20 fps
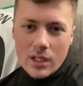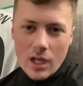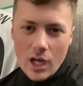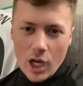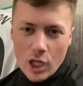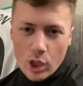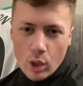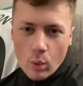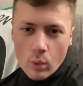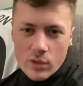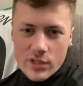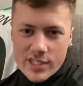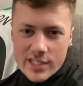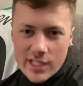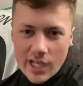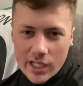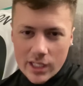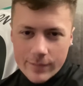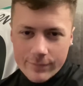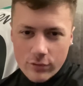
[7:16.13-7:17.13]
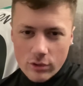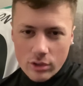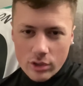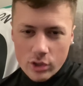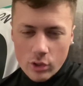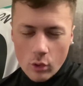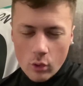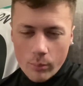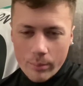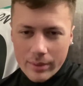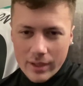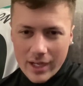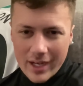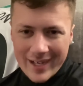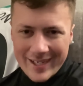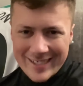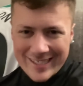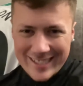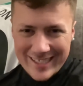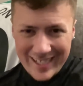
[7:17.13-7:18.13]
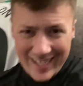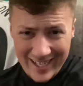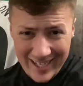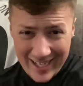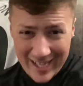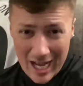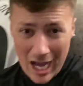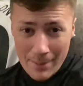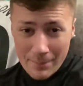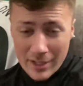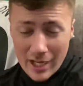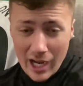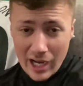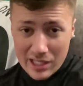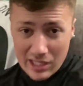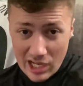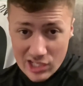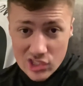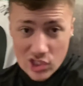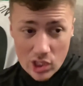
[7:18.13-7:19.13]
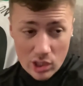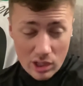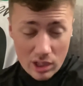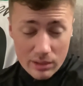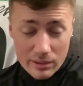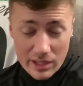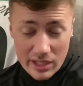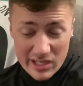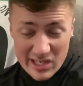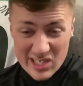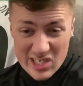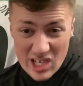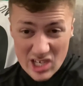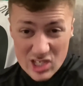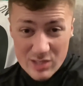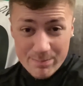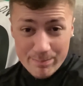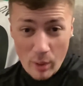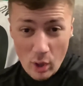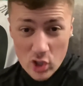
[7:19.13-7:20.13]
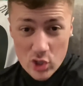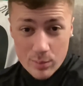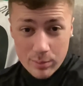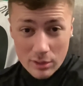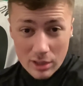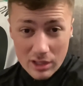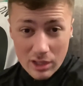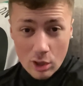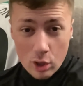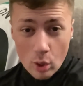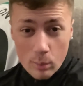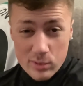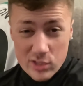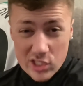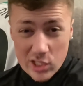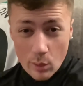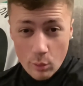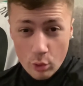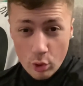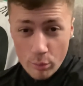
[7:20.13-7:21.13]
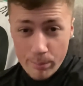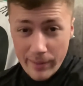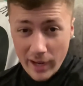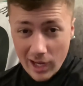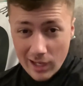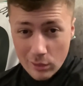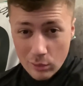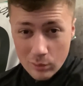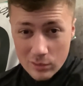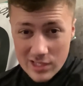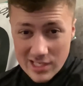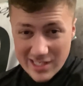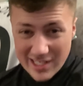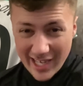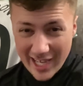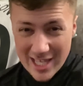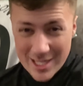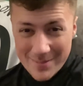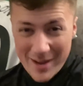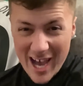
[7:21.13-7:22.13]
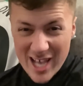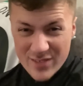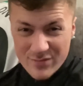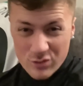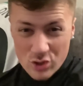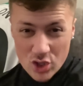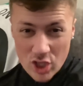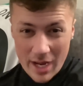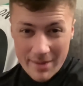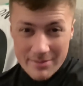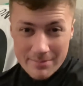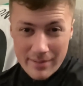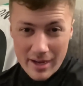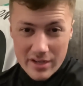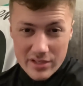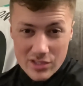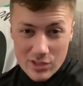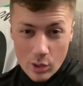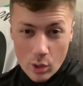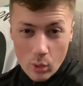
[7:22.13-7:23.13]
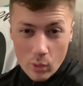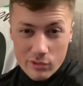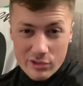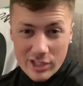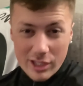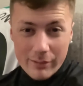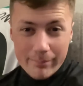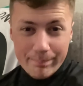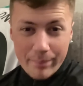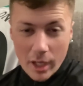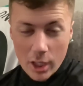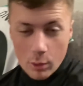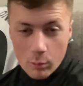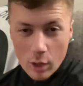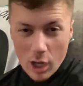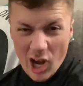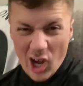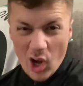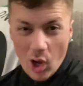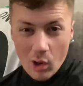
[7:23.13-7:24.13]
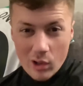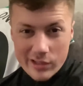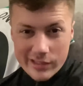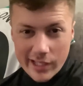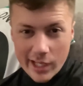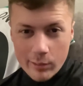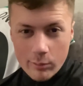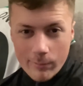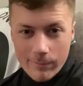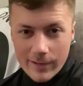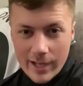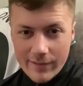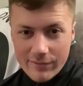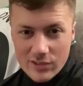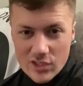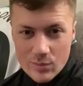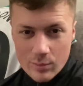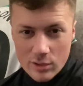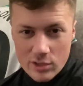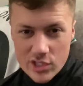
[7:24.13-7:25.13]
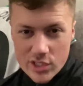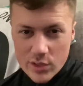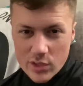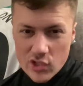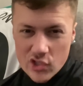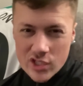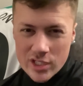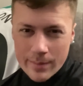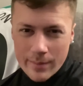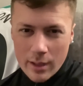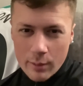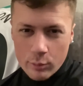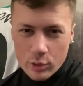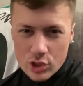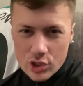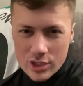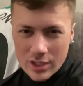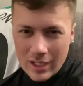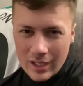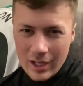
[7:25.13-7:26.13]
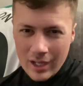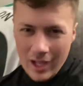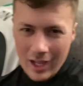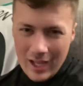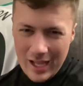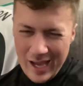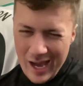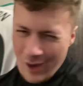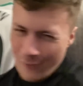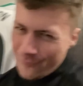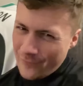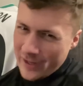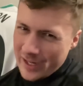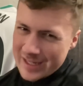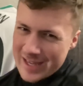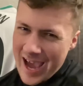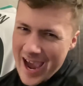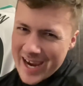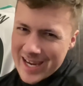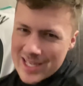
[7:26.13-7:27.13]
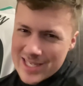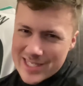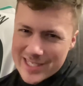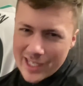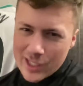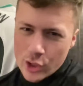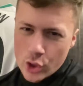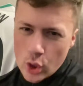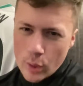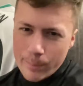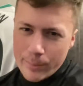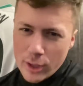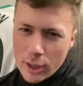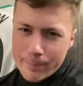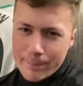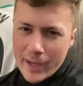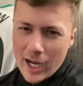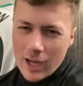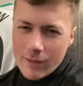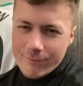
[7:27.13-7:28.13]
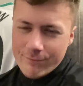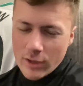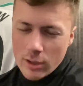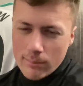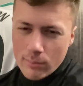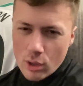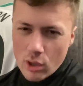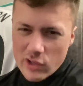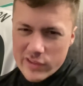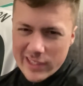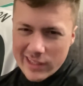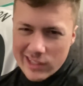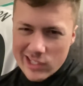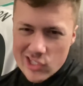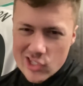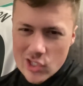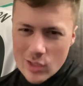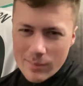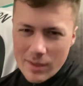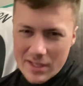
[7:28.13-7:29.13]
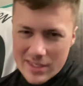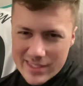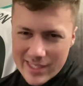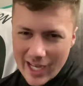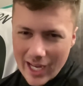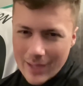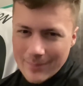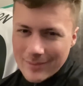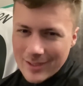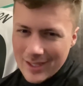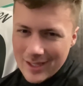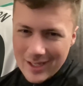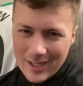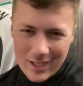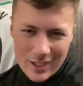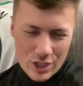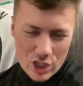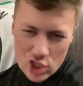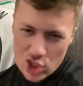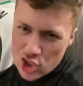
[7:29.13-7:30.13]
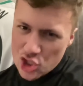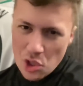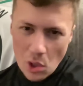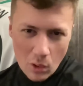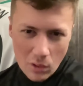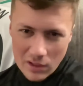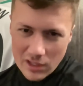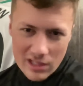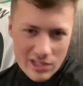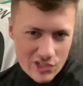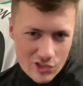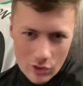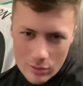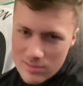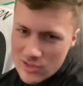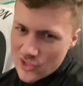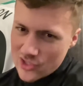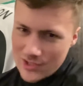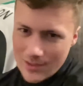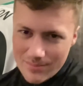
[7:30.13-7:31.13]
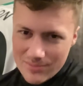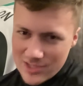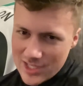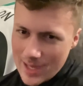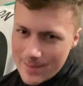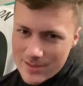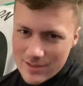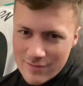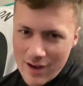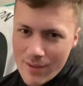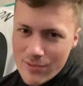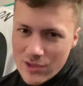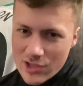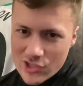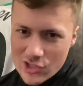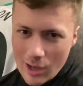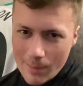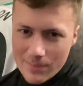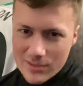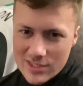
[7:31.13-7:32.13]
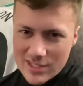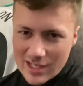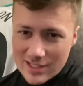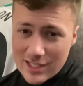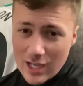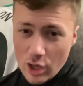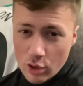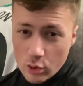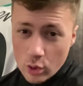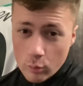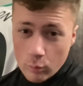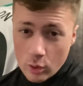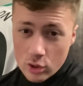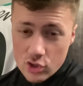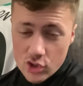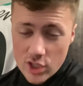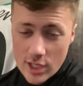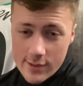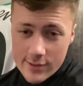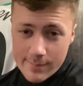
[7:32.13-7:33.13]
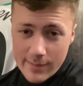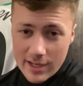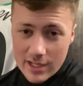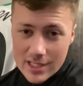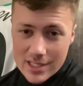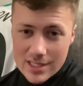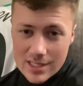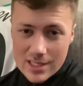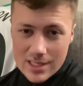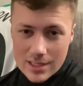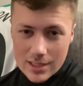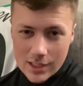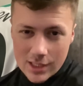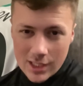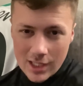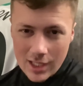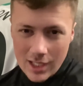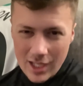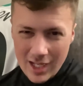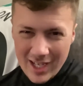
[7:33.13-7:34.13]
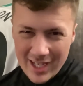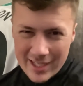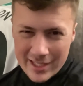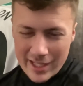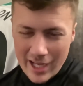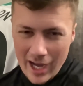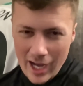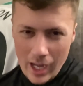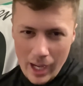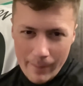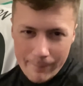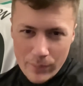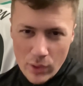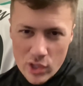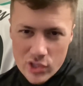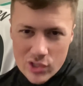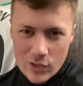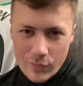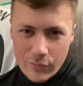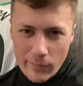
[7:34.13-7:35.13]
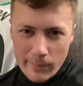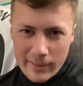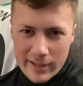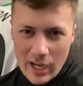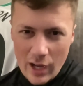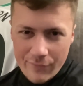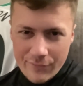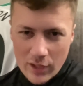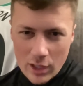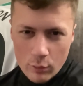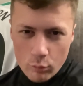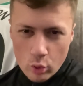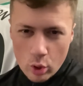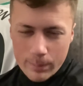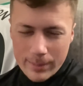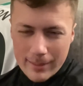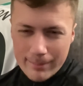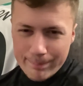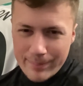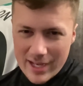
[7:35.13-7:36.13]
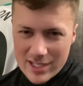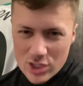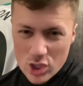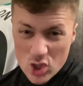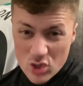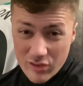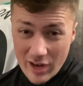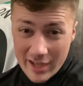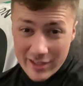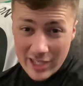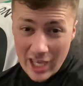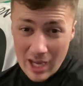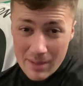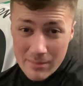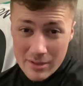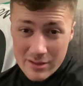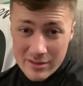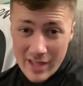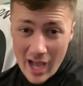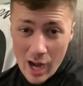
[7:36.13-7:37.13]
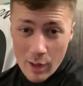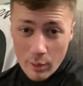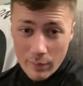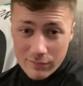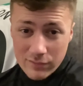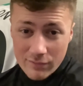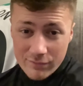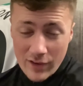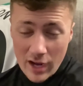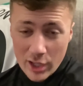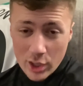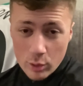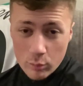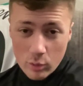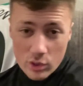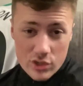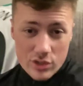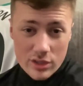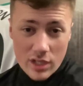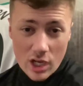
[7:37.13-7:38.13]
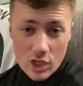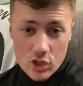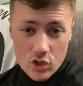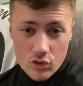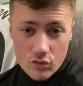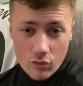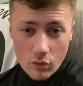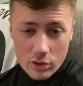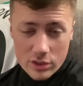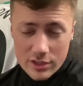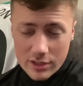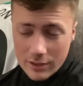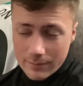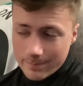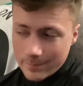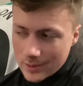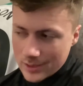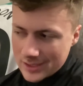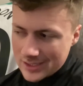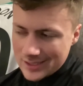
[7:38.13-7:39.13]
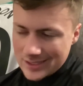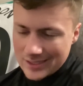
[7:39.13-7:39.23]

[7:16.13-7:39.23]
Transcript: loan signing for a young player. I mean, it is possible that the club still could make loan signs, but as for James Maddison, of course, the big one, it looks like we've left this one to the summer, which I think in hindsight could be a bad thing, because in the summertime, surely there's going to be some teams around the top 6 that are going to want James Maddison. So, yeah, personally for me, I think it would have been best to try and get him in now if the value wasn't extraordinary, but